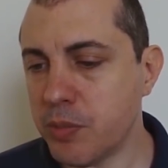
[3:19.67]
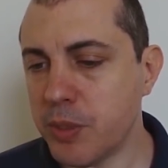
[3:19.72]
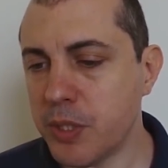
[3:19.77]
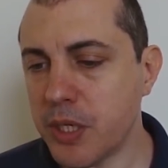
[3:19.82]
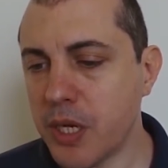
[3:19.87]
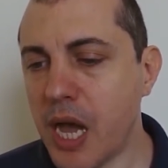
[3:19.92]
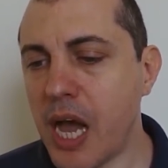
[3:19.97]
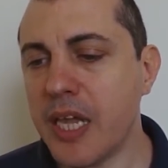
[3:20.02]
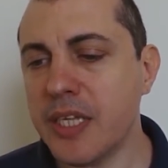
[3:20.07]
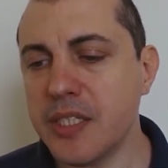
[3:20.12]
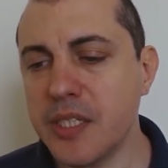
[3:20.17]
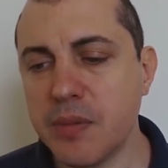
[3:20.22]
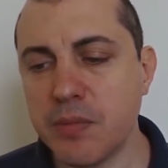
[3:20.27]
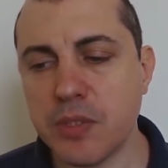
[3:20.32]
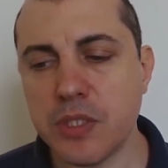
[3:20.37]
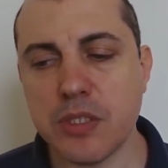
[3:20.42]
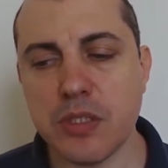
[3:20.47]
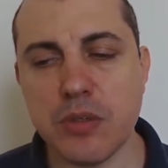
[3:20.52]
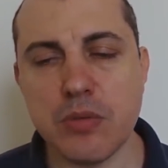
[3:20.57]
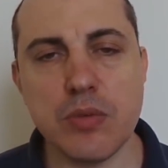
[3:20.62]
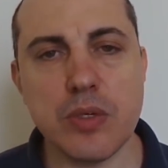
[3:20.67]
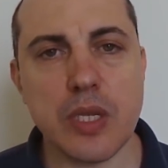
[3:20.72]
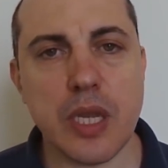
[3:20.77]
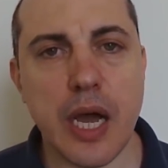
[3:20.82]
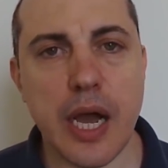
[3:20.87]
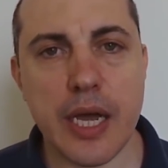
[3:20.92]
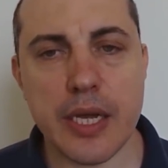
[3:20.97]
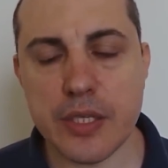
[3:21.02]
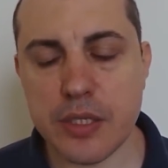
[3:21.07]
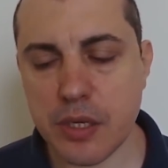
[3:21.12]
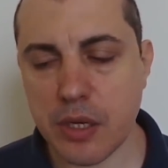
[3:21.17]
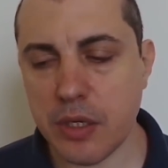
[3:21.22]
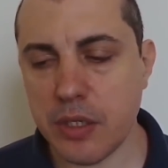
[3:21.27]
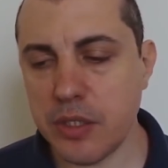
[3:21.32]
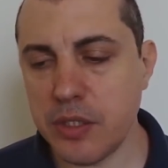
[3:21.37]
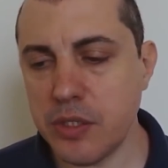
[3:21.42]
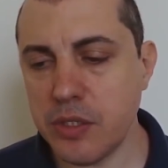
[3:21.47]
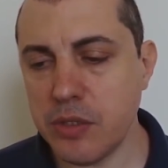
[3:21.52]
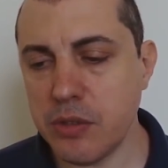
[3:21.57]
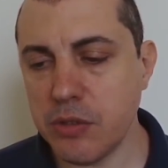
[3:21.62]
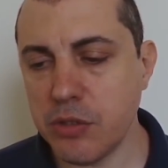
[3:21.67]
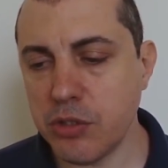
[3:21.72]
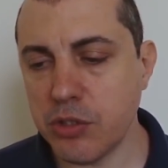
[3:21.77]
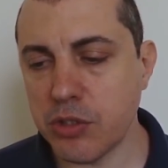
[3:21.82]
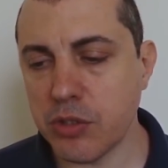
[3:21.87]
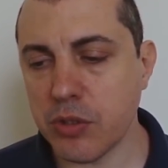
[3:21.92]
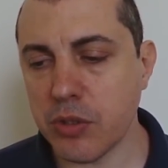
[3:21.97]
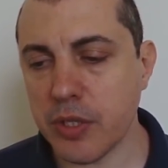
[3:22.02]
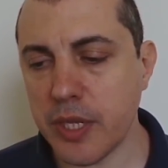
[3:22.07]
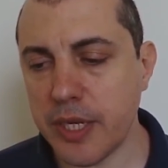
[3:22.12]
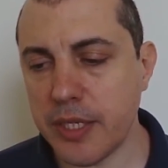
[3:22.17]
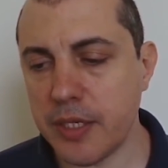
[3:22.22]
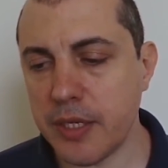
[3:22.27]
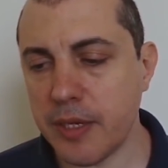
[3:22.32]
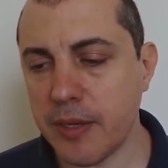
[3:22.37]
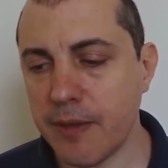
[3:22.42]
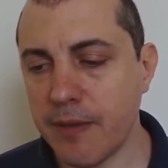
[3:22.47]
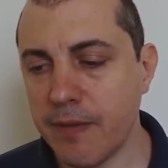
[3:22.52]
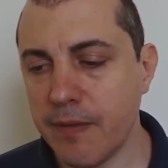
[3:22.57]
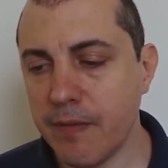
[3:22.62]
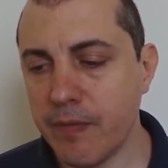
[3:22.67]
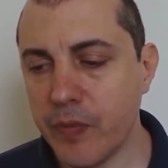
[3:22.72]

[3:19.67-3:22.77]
but the concept still relies on institutional lending.